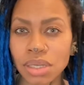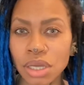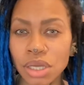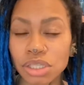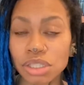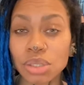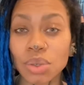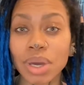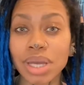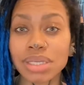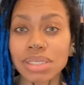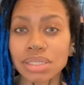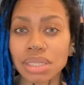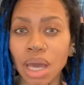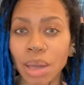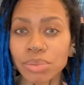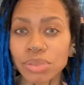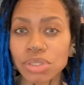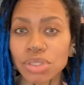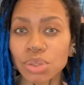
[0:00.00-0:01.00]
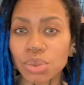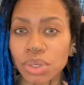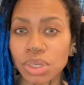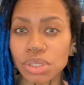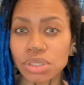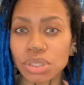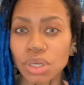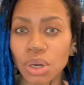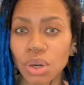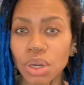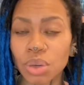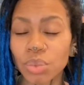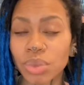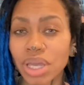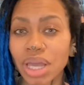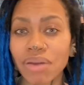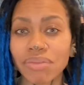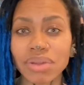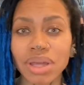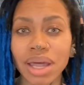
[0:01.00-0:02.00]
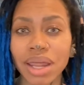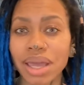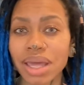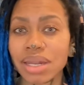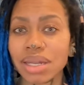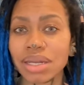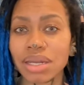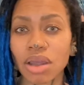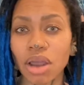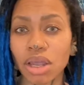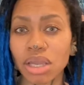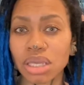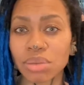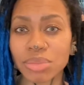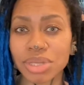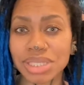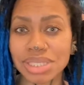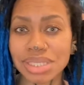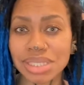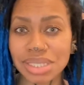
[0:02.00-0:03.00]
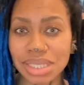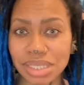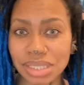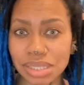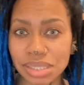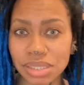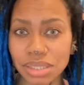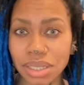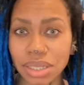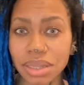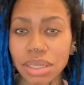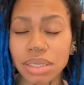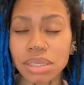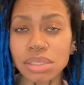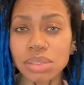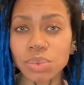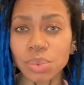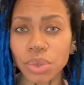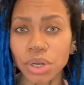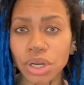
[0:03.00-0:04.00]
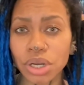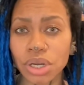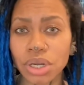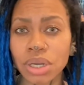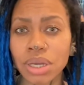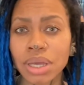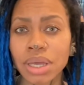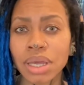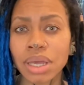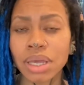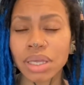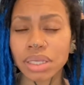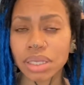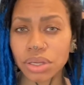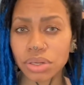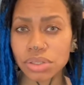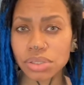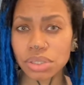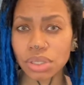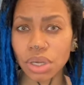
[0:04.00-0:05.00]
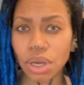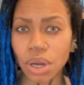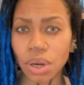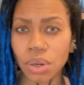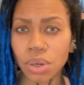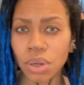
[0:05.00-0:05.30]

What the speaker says: so I stopped doing so, and we have not had any arguments since, and these were years ago.